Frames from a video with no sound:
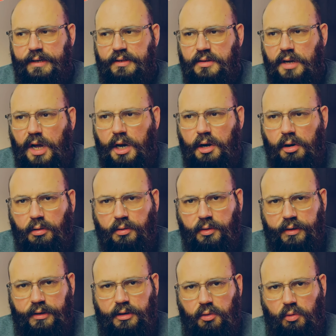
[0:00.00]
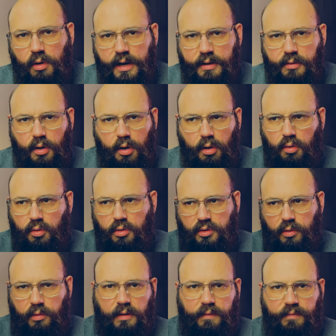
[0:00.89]
is not only do I know
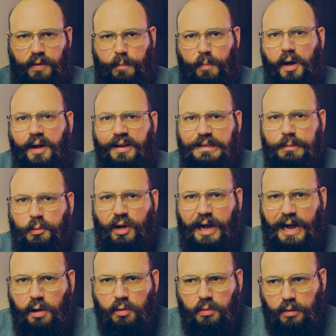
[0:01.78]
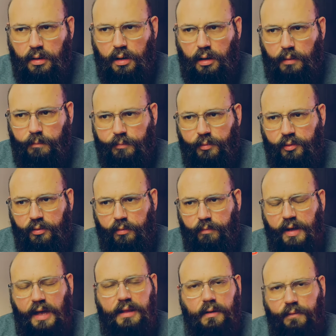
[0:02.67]
sort of the possible outcomes
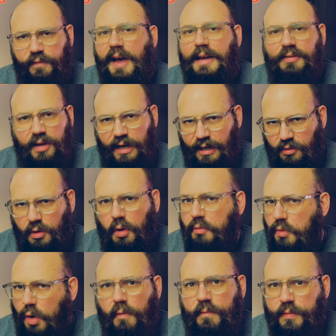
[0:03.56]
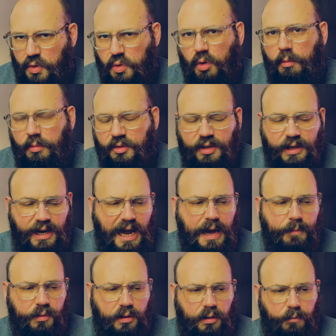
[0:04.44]
and the fact that I don't know for sure what's going to
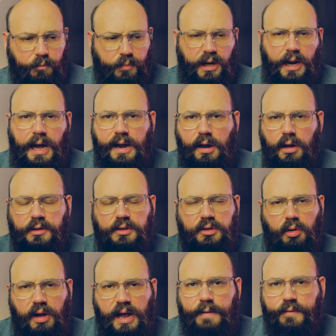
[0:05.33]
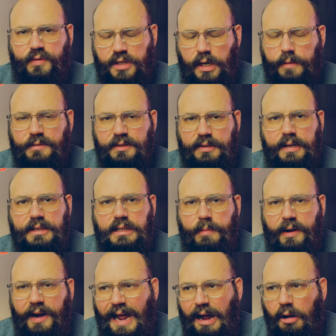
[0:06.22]
happen, but I also have some sense
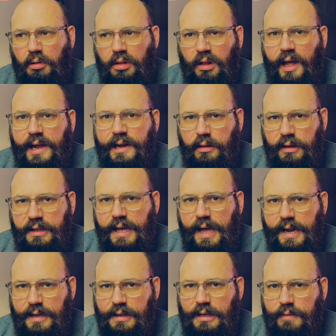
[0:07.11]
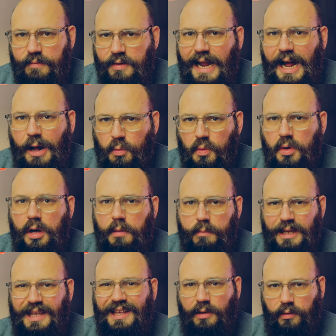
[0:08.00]
about how likely any given outcome
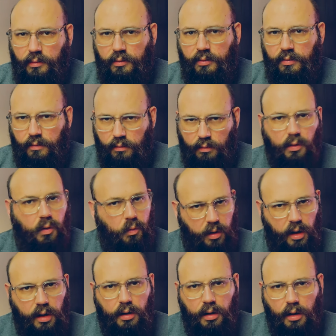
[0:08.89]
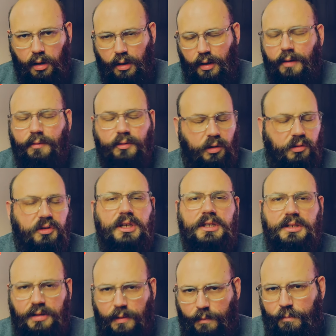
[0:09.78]
is, okay? So
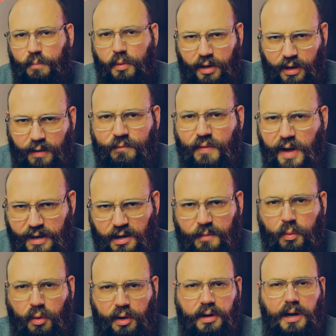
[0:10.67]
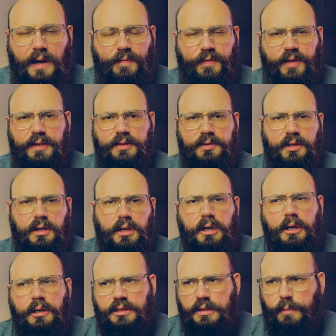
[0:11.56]
just to put a finer point on this,
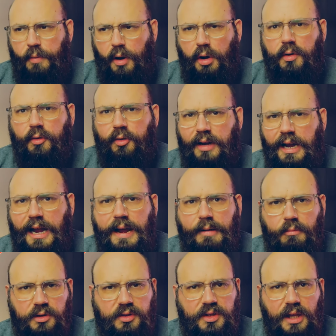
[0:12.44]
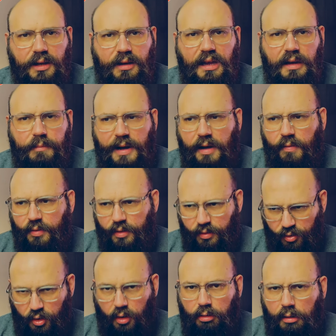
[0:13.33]
suppose that I was thinking
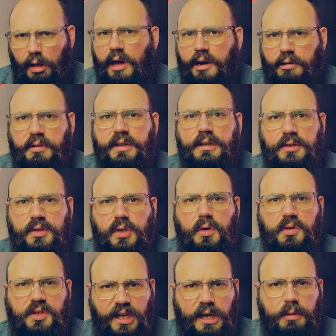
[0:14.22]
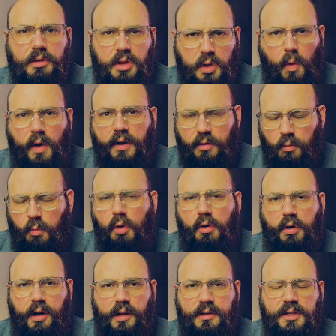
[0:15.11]
about the lottery associated with going to
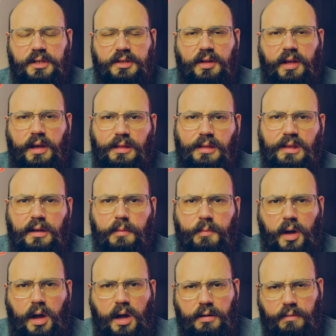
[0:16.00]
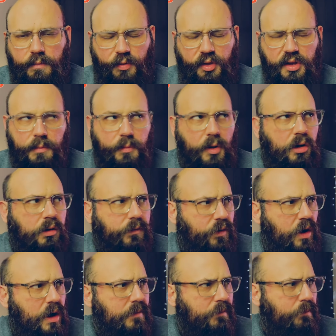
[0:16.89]
war, just like Theobald, Theobald
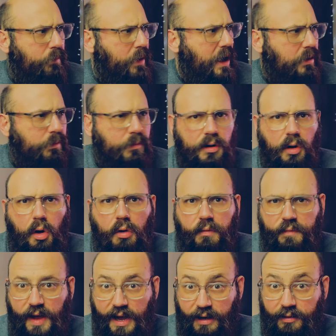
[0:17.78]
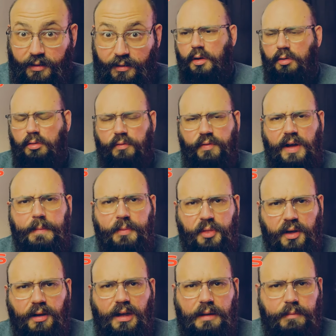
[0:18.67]
von Bethmann-Hollweg. So if I'm
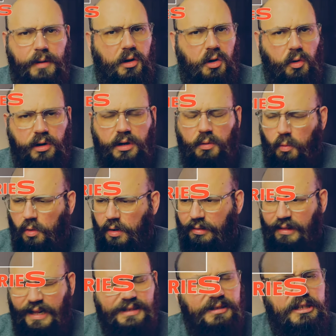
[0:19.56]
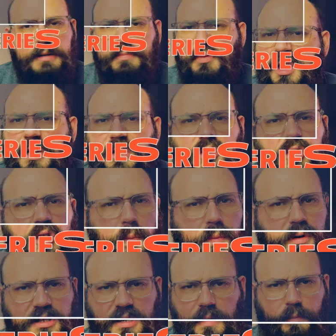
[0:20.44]
thinking about going to war, let's keep things
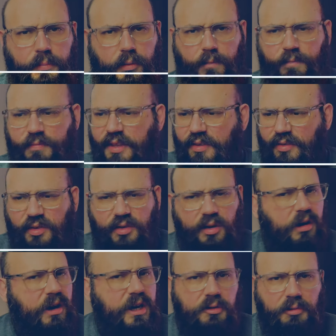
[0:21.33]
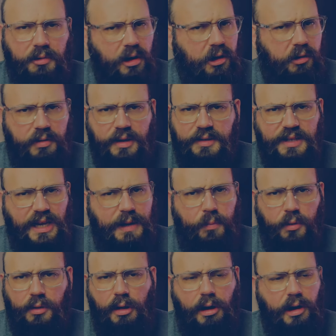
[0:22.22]
super simple. This is our introductory
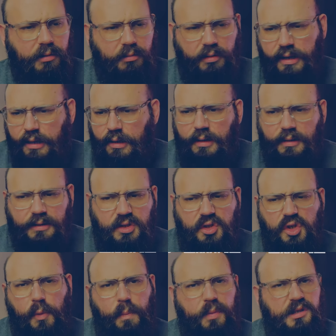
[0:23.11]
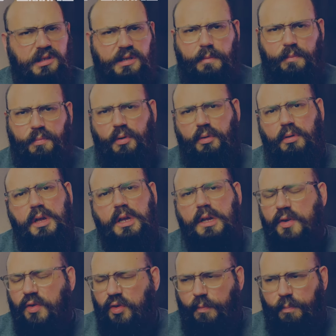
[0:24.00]
example lottery, super simple.
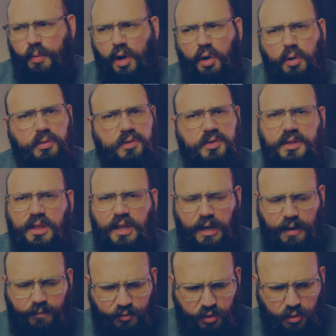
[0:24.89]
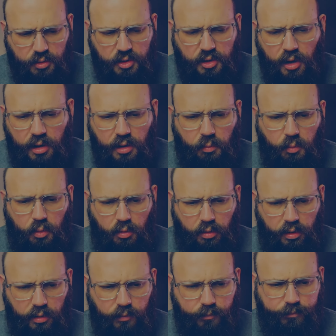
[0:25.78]
Suppose that if you start a
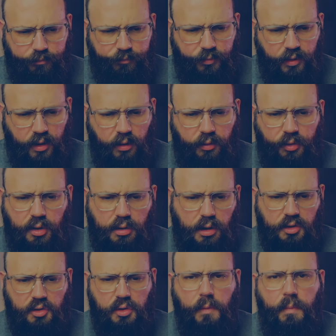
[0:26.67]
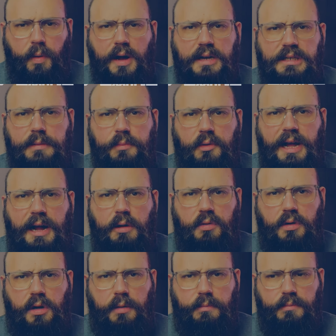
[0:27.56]
war, there are two possible
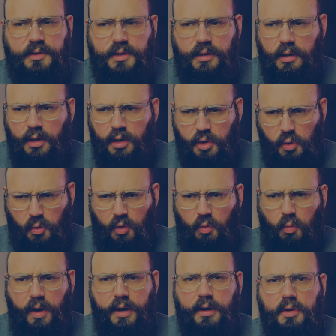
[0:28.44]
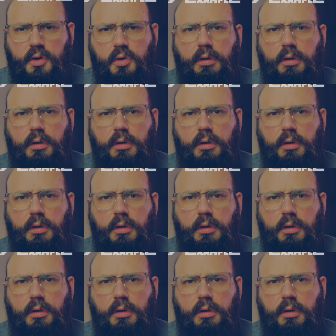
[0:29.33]
outcomes. You could win or you